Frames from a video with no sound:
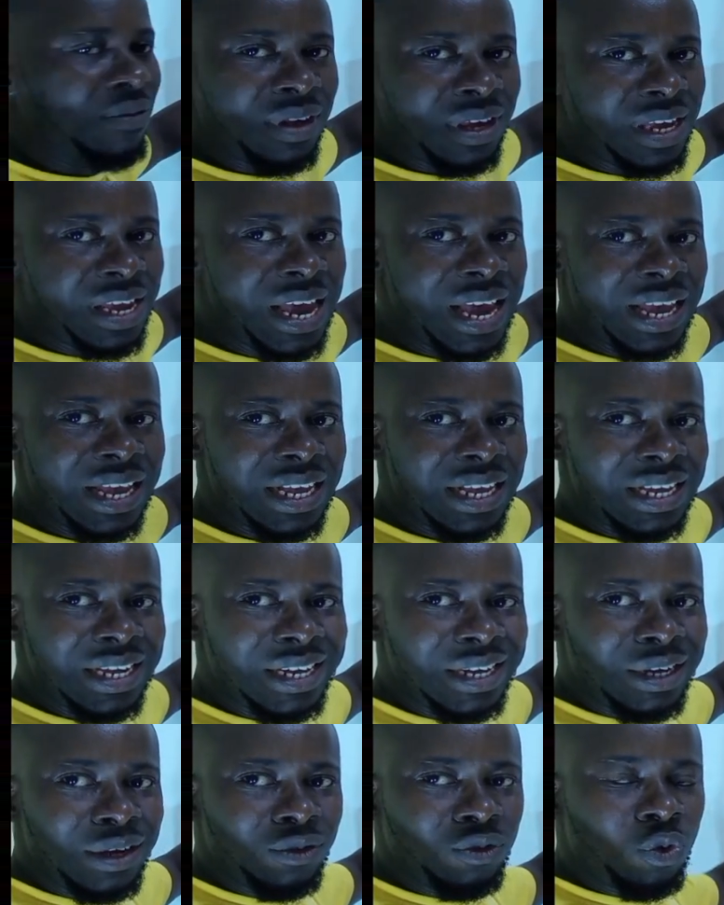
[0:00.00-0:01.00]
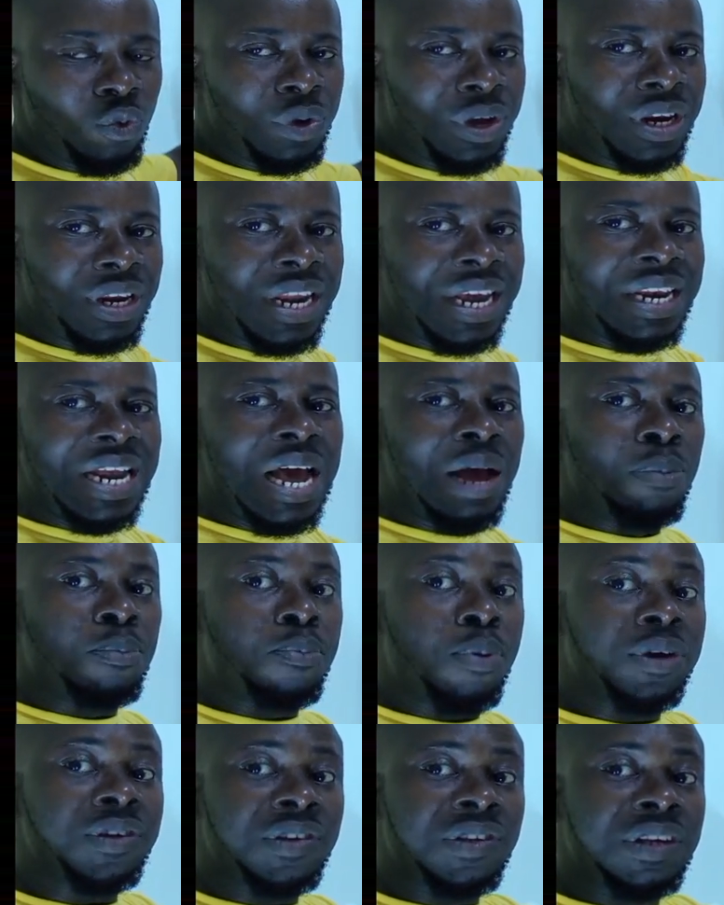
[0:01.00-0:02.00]
having here. So we need a
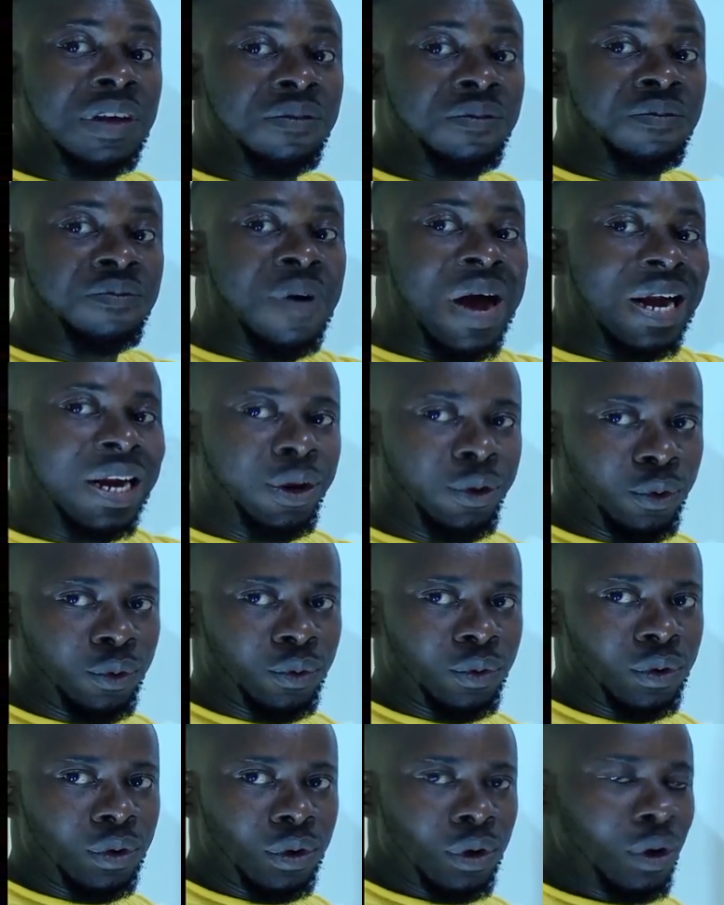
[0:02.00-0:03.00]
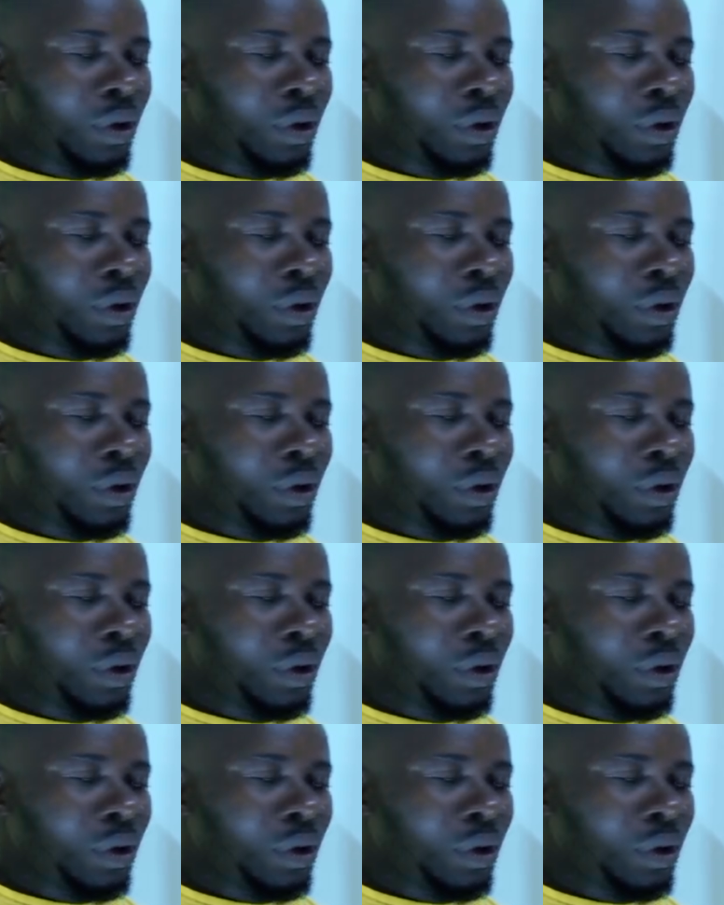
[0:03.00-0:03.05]
positive value.